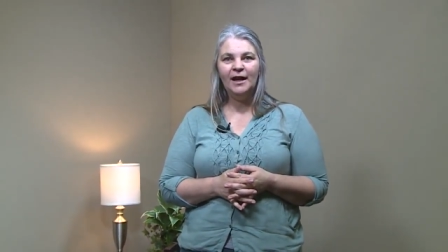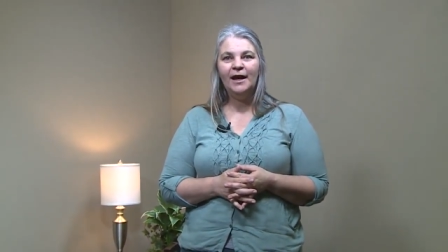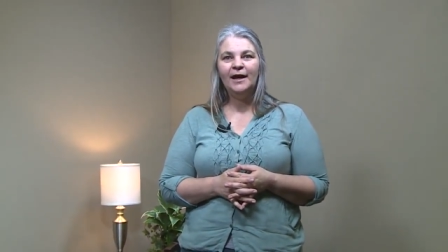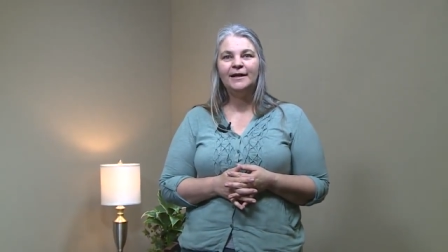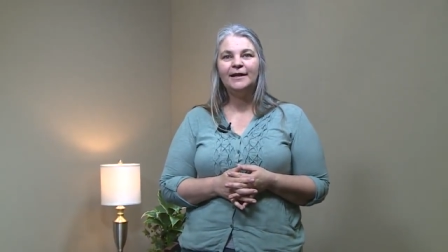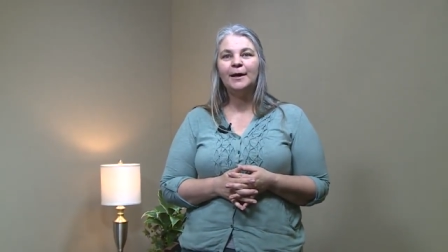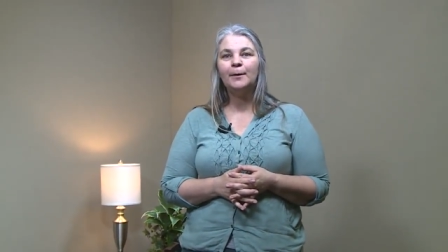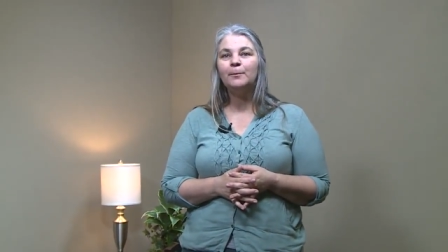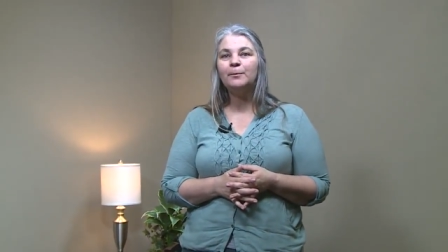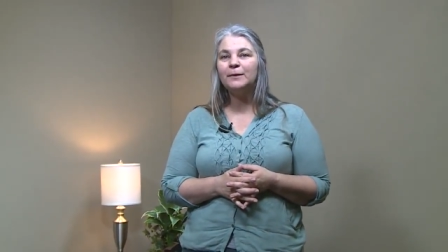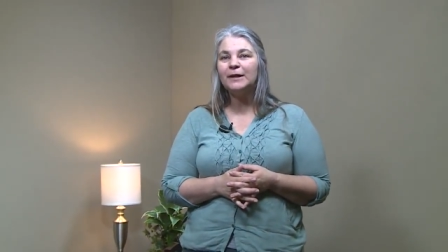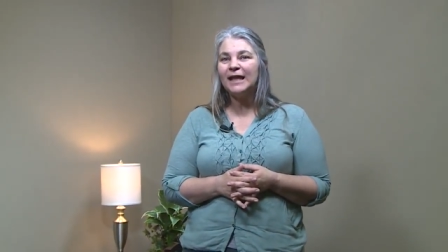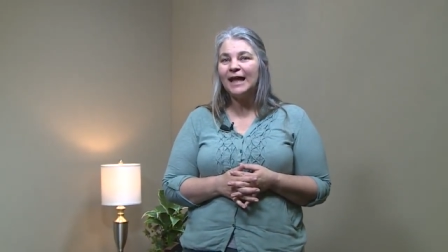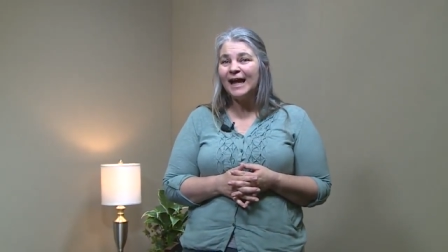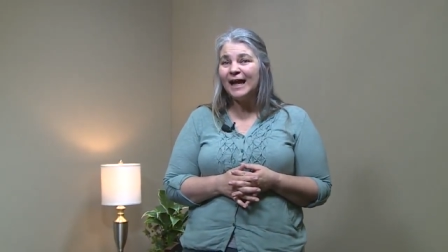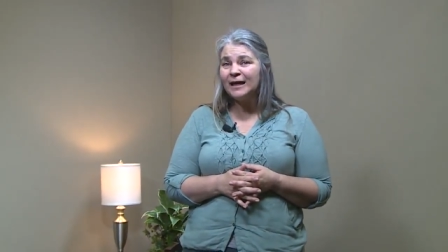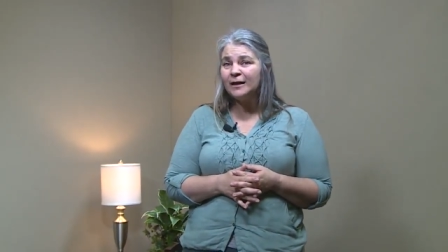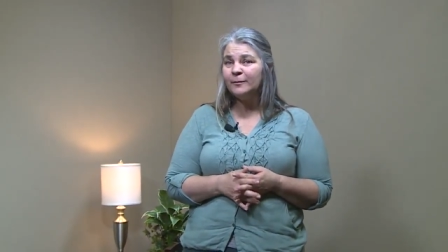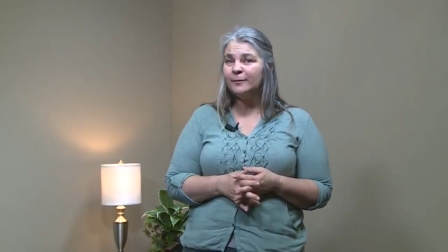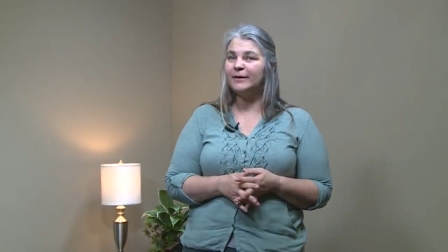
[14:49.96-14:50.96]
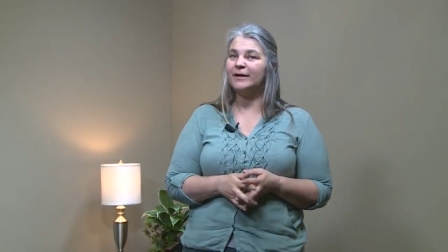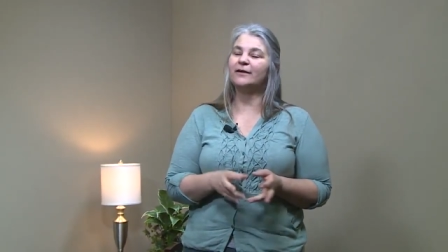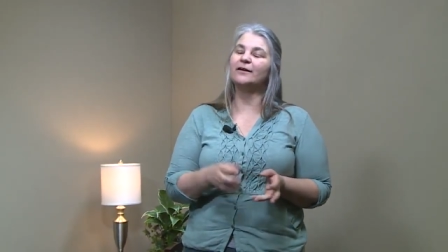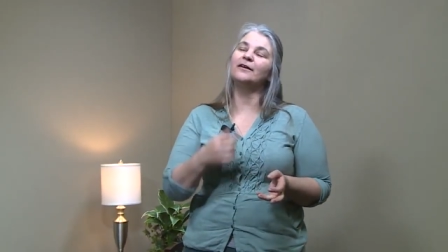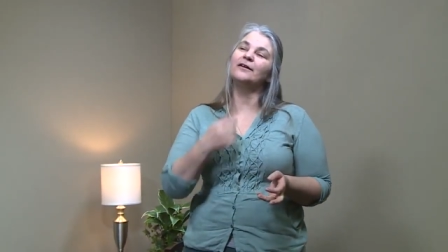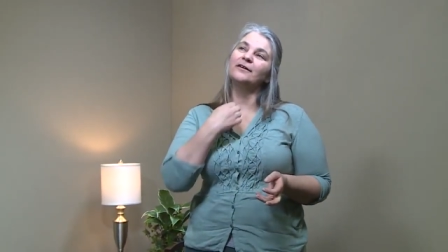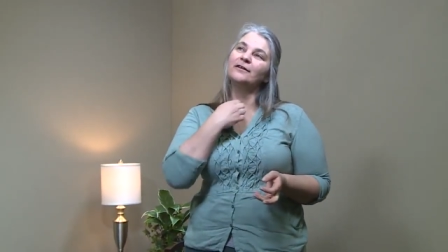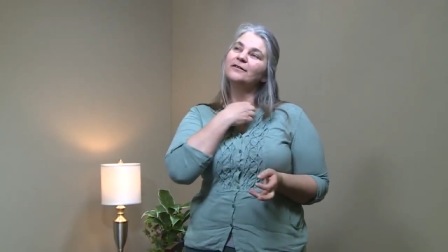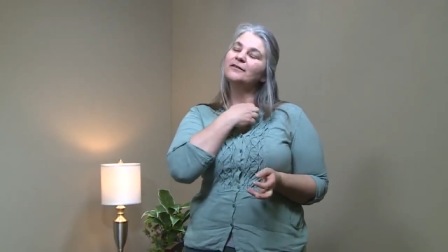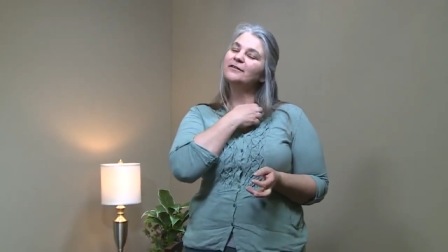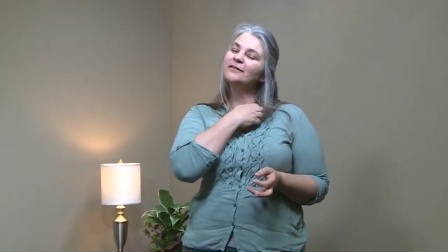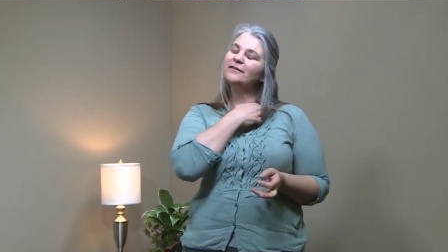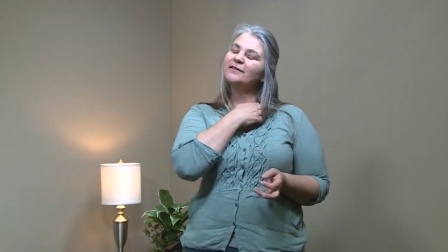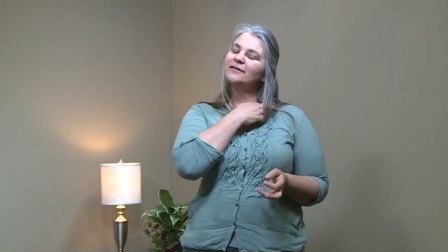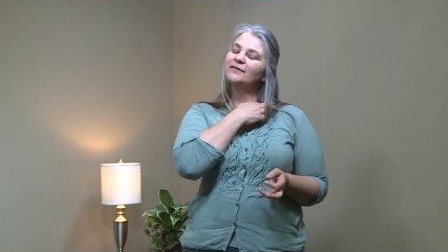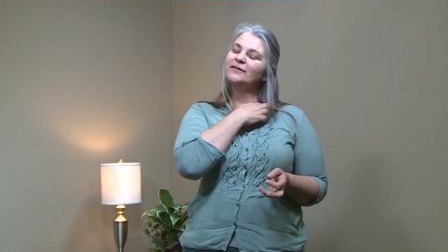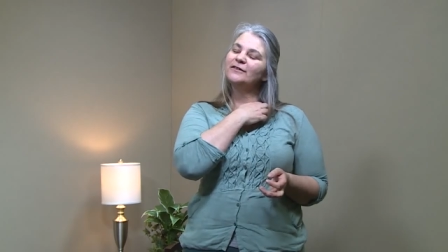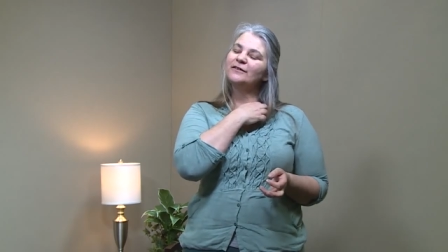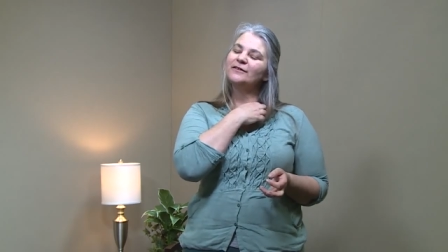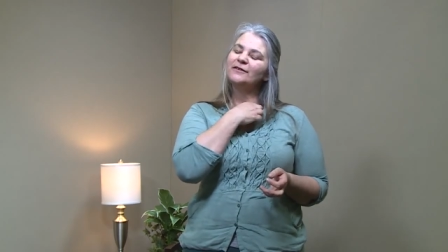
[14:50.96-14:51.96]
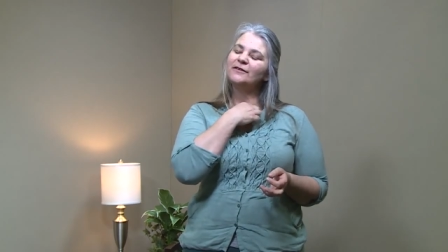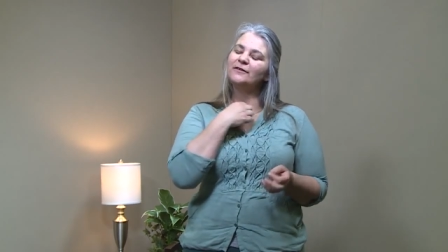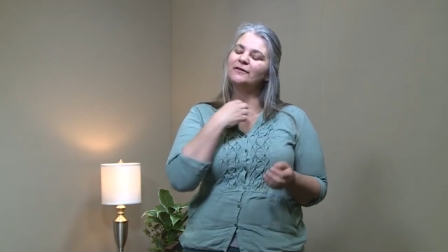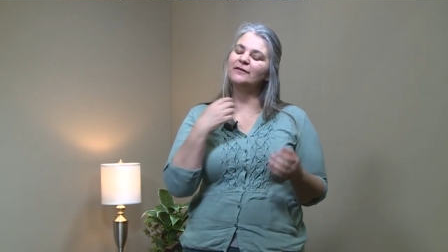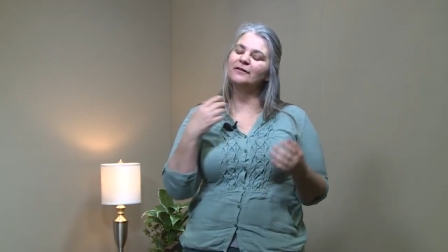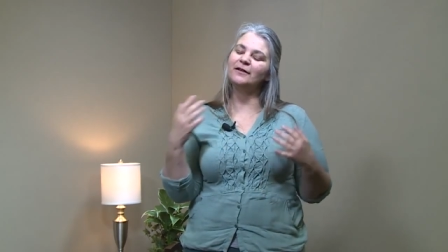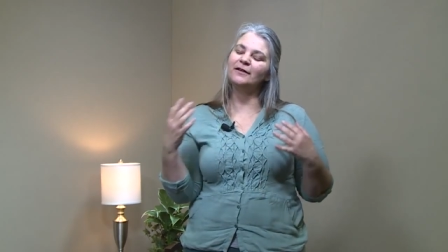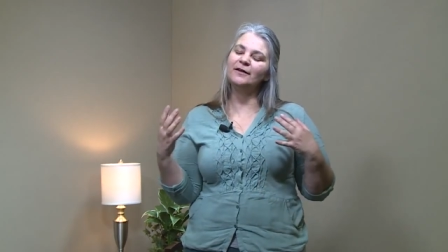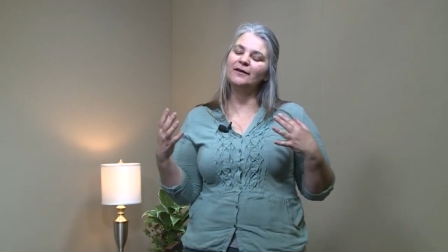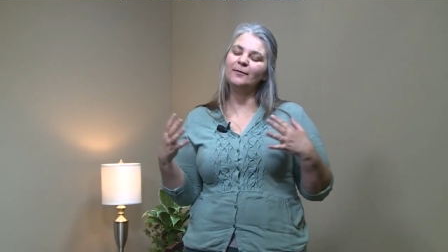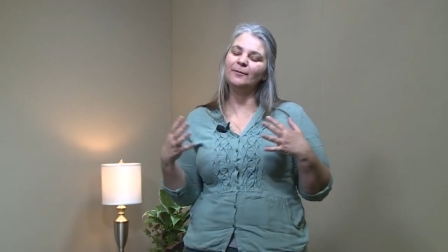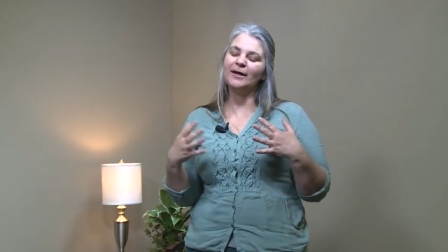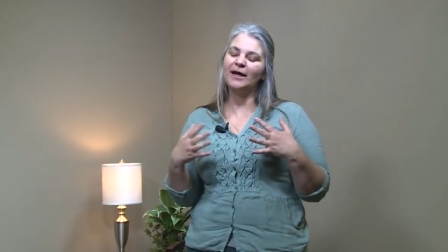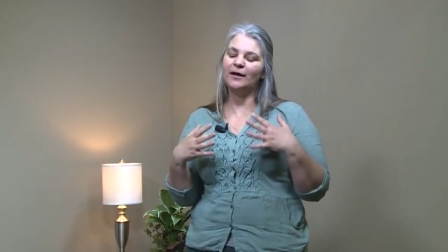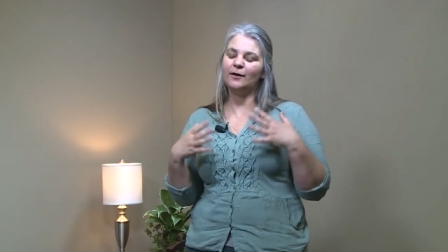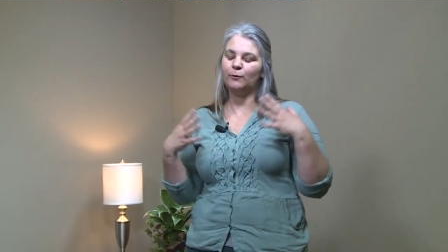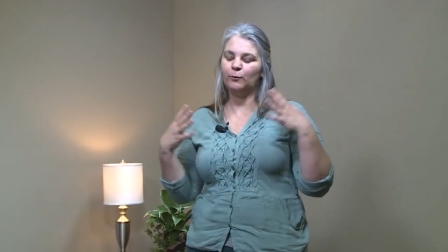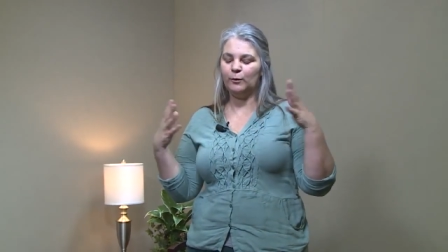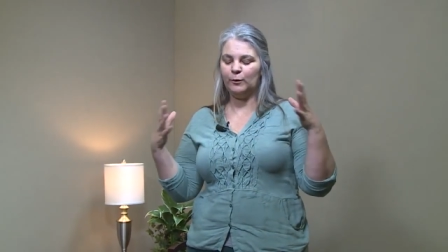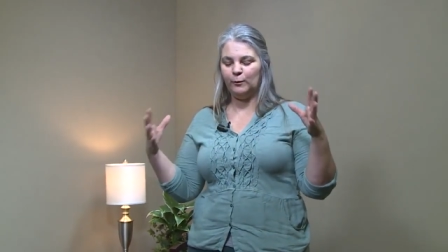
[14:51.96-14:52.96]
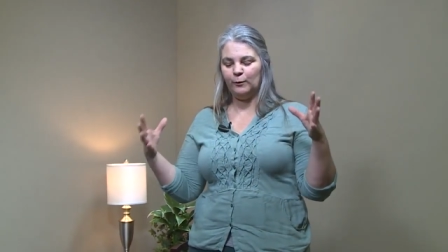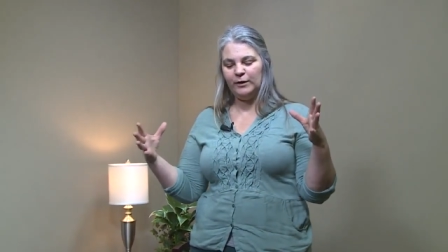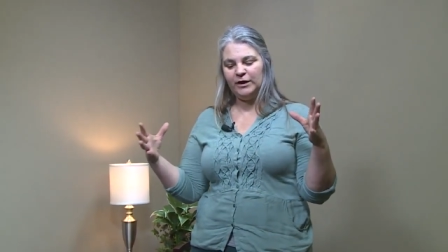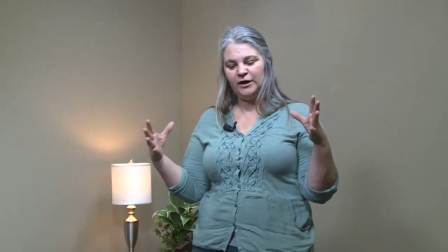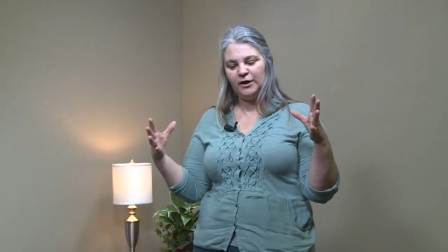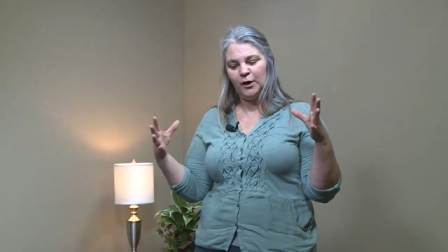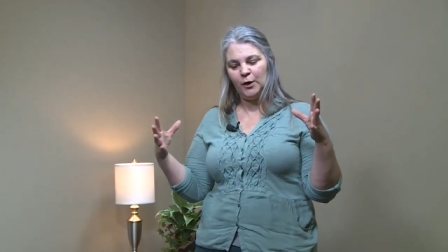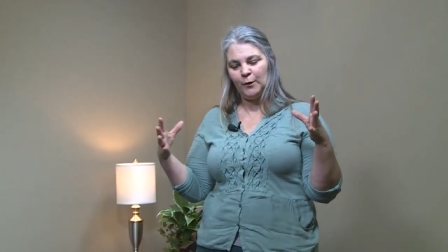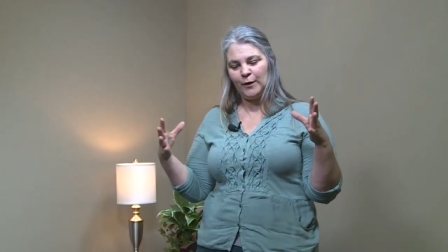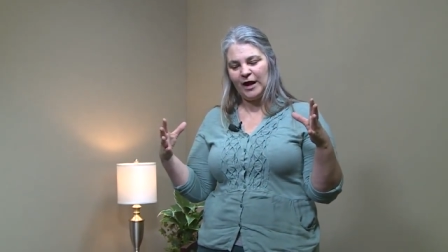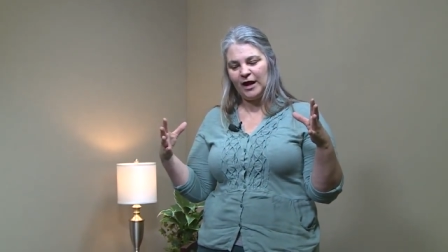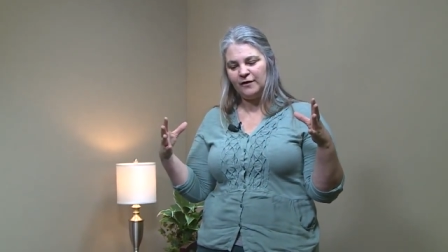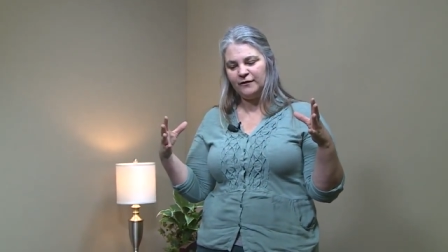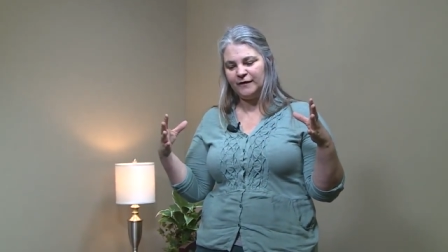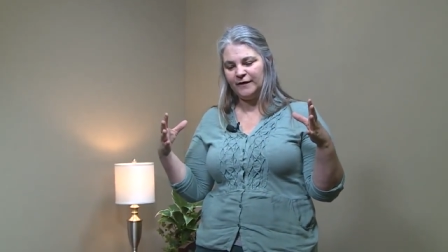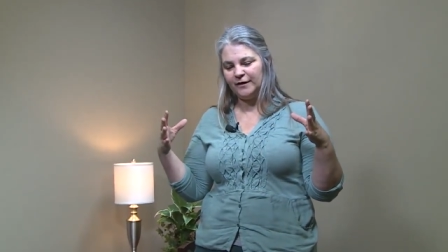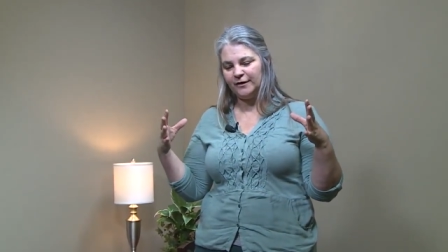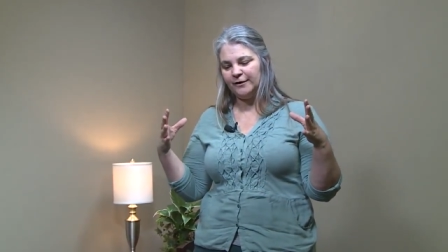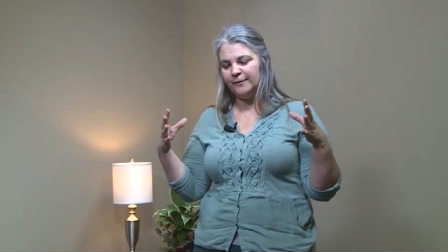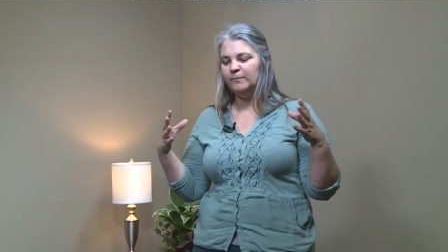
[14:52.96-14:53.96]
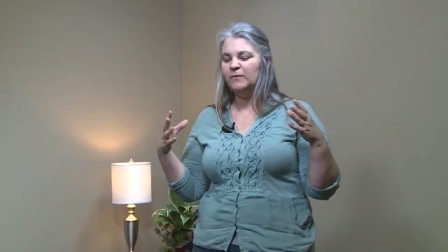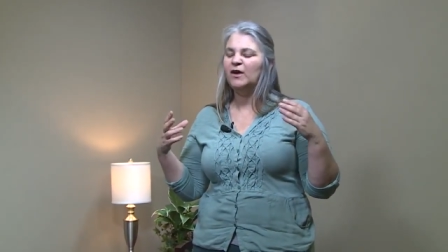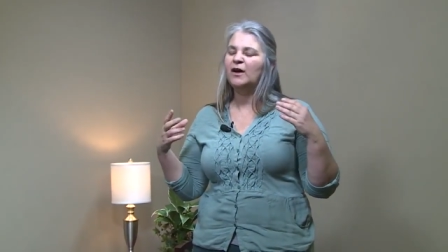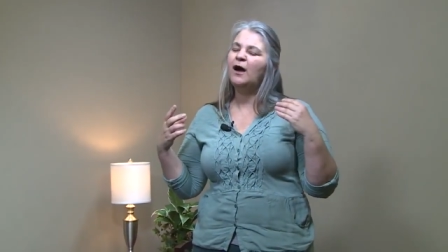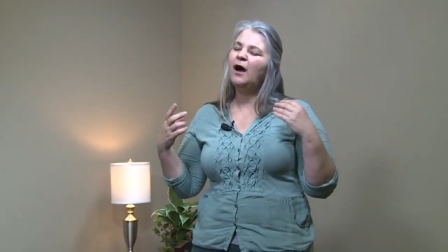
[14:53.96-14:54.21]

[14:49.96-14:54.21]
Now, black bear, when you think about it, when we go out there,